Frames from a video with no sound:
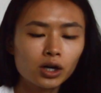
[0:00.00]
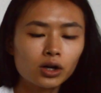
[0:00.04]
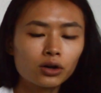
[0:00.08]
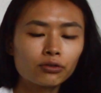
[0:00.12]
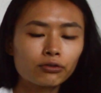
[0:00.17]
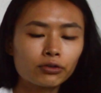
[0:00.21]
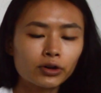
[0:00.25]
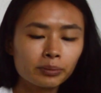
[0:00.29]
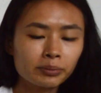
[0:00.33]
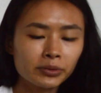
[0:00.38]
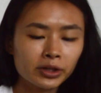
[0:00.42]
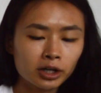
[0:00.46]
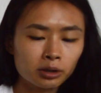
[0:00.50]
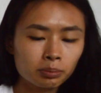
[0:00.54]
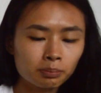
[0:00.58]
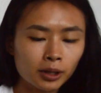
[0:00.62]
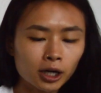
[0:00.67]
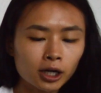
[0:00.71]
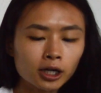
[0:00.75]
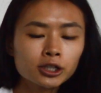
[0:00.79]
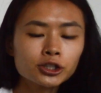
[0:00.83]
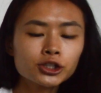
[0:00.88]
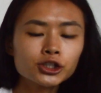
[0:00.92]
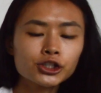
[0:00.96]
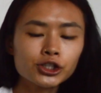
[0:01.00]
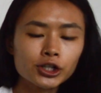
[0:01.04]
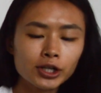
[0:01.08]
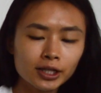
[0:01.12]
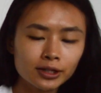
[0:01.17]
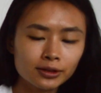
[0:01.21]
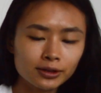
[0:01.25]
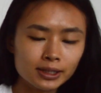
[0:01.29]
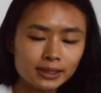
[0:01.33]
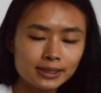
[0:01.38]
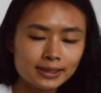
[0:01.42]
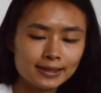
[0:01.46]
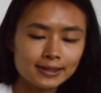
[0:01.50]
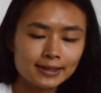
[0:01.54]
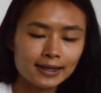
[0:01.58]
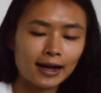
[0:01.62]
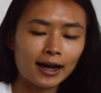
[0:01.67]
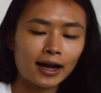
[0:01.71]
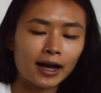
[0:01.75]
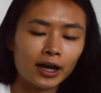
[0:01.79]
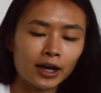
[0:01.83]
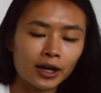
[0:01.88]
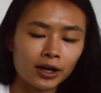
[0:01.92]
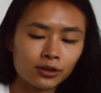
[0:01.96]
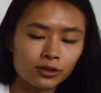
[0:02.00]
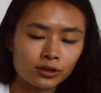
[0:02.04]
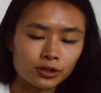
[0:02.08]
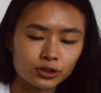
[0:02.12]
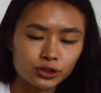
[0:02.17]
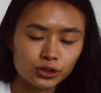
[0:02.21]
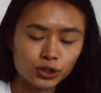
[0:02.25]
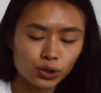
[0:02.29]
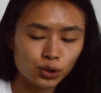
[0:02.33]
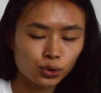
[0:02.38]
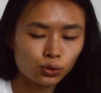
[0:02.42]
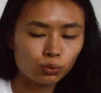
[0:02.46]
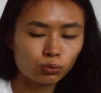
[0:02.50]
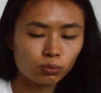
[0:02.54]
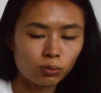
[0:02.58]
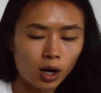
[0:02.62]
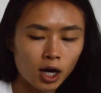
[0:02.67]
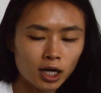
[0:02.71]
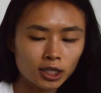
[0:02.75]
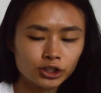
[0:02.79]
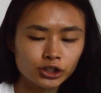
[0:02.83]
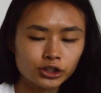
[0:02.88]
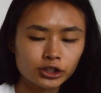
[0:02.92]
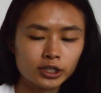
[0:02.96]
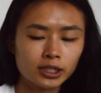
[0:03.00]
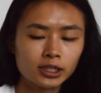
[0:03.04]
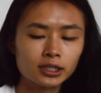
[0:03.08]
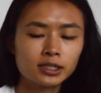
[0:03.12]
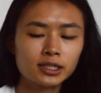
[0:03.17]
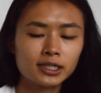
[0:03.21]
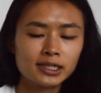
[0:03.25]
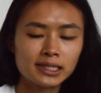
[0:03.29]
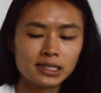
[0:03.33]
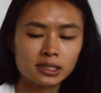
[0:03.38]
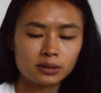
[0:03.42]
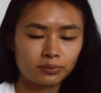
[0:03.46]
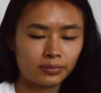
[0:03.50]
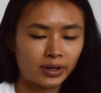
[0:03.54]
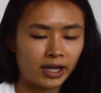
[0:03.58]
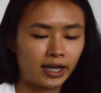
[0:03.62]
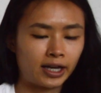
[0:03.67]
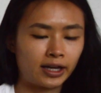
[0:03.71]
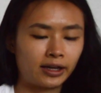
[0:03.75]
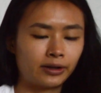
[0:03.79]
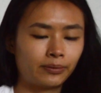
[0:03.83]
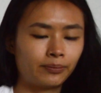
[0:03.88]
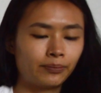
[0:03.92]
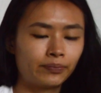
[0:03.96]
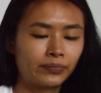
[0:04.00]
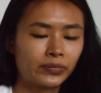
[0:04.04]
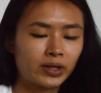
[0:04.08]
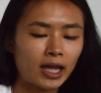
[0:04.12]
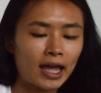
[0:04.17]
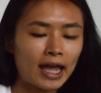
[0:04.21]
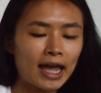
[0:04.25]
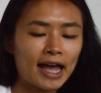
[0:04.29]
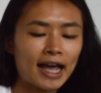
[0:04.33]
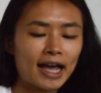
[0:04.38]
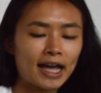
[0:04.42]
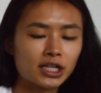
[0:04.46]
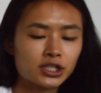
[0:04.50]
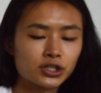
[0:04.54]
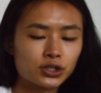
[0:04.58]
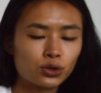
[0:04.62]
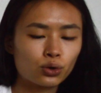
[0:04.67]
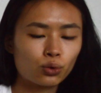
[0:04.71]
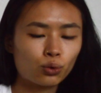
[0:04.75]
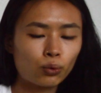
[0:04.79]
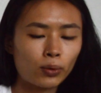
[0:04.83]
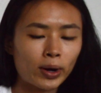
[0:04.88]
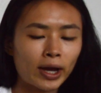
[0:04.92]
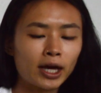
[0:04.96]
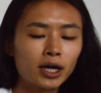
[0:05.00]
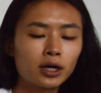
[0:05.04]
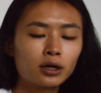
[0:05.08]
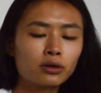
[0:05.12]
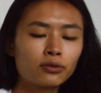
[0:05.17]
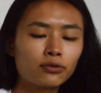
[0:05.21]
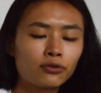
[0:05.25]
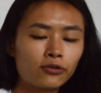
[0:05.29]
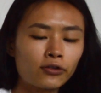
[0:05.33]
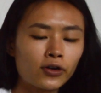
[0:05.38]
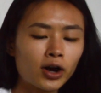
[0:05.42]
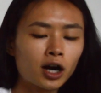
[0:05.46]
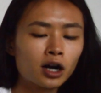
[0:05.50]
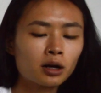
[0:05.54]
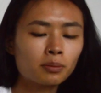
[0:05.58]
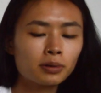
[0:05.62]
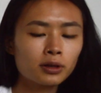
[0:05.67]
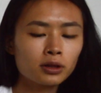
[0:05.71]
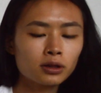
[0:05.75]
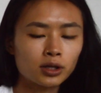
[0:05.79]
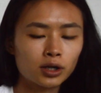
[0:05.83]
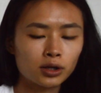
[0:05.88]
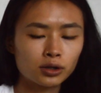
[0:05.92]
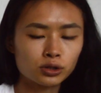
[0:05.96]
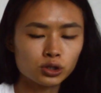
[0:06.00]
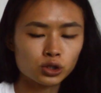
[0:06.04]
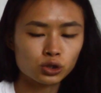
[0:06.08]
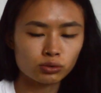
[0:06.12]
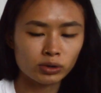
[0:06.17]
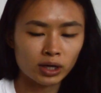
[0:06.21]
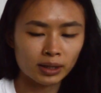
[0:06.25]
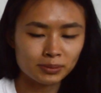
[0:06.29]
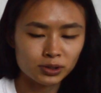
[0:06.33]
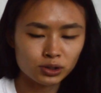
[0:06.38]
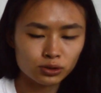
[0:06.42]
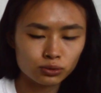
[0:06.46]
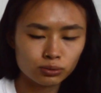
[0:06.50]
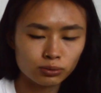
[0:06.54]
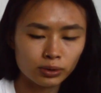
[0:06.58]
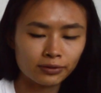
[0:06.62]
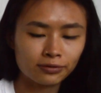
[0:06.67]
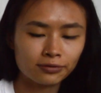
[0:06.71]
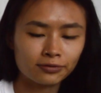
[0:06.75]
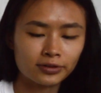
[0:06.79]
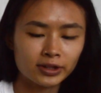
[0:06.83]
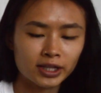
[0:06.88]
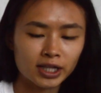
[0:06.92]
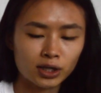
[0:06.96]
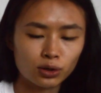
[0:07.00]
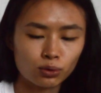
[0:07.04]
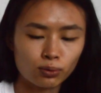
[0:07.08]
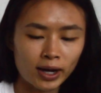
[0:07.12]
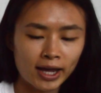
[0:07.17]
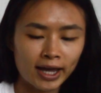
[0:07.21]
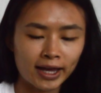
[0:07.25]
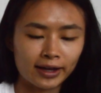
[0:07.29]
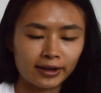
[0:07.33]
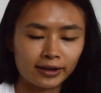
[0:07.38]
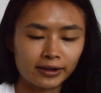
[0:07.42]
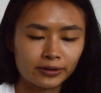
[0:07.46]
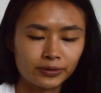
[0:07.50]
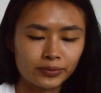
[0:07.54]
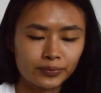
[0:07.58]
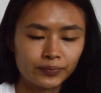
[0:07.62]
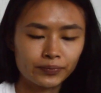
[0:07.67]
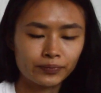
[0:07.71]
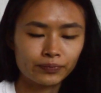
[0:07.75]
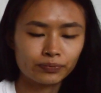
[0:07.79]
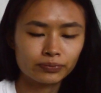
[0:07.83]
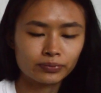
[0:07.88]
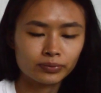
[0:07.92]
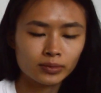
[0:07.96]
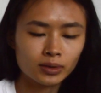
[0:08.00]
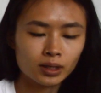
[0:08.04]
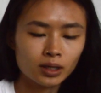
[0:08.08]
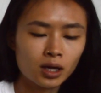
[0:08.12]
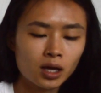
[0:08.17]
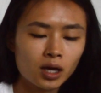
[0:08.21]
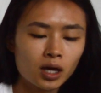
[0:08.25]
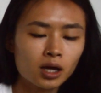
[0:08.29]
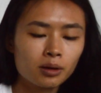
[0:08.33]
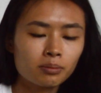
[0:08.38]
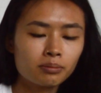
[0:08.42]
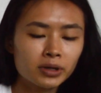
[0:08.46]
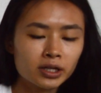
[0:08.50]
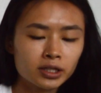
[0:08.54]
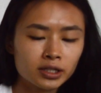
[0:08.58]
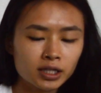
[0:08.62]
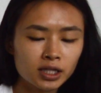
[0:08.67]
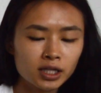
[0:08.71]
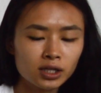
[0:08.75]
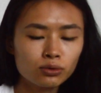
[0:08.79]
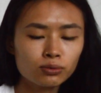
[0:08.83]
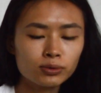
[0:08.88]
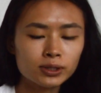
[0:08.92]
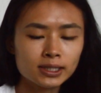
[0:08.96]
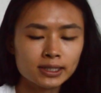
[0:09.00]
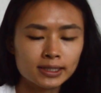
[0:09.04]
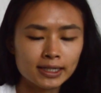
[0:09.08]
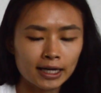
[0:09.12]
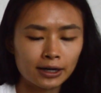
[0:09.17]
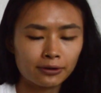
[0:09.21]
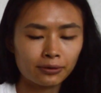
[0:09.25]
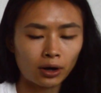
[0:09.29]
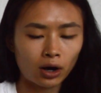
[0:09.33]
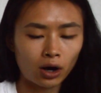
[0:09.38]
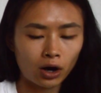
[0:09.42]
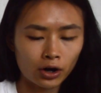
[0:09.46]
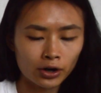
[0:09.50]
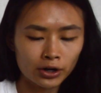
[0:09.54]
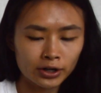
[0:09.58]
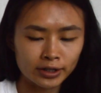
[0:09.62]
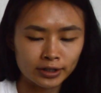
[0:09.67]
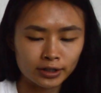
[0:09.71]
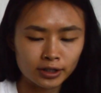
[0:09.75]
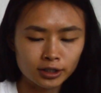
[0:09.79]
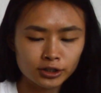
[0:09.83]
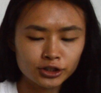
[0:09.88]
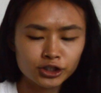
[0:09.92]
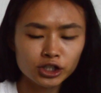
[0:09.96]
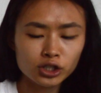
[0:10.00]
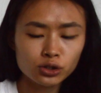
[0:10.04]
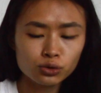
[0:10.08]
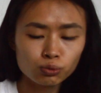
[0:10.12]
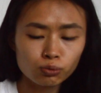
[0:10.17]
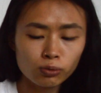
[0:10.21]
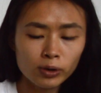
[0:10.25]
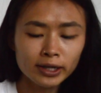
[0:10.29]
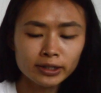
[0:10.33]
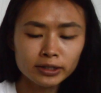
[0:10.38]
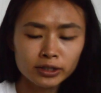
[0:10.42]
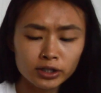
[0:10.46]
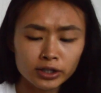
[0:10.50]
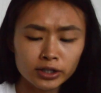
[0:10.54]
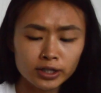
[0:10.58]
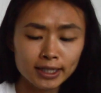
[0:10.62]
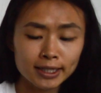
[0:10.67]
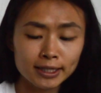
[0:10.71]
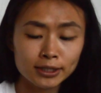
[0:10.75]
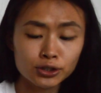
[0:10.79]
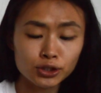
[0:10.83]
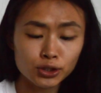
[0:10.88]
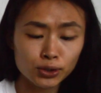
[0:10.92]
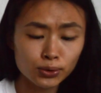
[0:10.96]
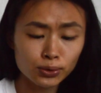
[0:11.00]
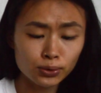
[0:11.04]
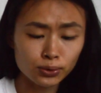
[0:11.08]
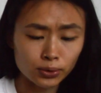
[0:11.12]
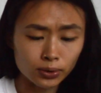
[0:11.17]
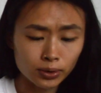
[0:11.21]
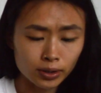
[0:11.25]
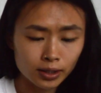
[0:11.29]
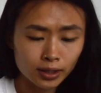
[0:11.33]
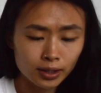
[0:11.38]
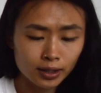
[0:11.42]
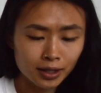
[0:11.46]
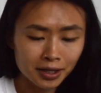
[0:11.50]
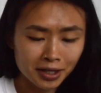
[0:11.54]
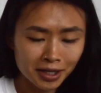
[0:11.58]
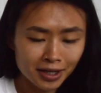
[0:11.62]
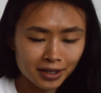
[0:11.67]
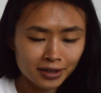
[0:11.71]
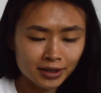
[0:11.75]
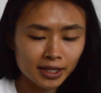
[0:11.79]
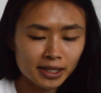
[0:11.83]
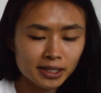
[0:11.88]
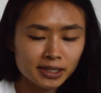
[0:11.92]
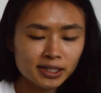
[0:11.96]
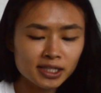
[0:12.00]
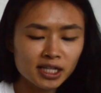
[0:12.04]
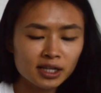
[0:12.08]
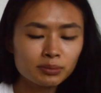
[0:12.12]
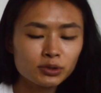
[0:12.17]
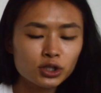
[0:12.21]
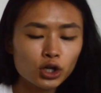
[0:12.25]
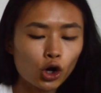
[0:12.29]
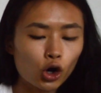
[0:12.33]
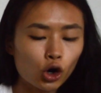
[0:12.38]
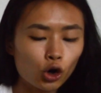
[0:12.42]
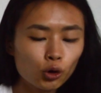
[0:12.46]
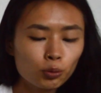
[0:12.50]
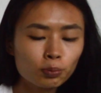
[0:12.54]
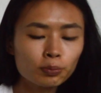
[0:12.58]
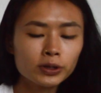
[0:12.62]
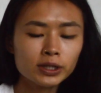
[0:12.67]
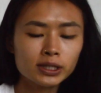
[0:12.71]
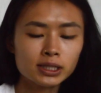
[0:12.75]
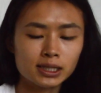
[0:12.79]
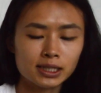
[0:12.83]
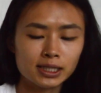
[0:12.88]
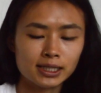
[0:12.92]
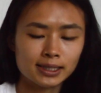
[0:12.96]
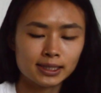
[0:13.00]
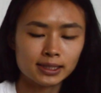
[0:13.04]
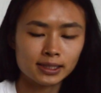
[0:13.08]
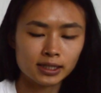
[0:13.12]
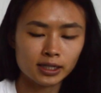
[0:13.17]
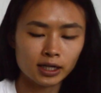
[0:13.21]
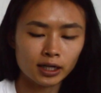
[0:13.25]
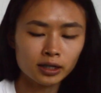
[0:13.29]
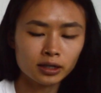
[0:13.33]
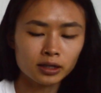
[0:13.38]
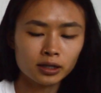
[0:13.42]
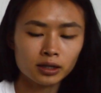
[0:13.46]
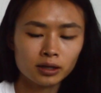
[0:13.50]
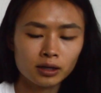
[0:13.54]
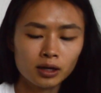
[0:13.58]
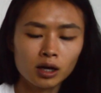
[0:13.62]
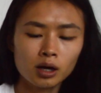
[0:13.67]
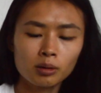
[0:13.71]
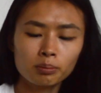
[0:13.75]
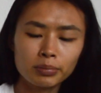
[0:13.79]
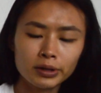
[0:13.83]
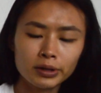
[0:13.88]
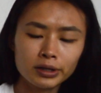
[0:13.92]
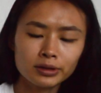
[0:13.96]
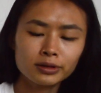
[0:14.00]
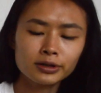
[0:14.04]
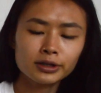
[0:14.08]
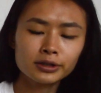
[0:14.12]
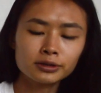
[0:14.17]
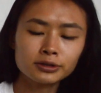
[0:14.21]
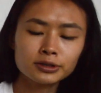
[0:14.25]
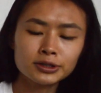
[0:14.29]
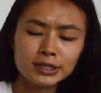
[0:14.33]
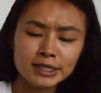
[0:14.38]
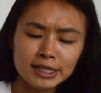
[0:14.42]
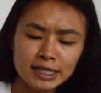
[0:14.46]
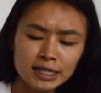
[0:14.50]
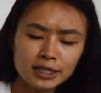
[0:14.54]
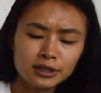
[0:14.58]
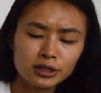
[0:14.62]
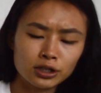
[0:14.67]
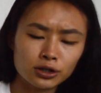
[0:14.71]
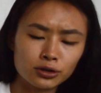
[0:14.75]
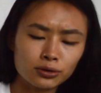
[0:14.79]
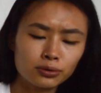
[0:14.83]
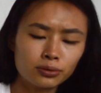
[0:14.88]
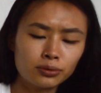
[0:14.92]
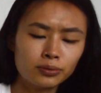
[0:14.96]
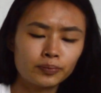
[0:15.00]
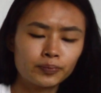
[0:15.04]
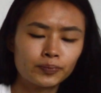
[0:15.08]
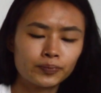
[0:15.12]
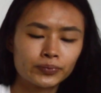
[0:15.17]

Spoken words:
From their perch in the sky, the two watched in dismay as the whale far below swam swiftly away. Magee was downhearted. Just what could he do? They seemed hopelessly stuck, but little Dee knew.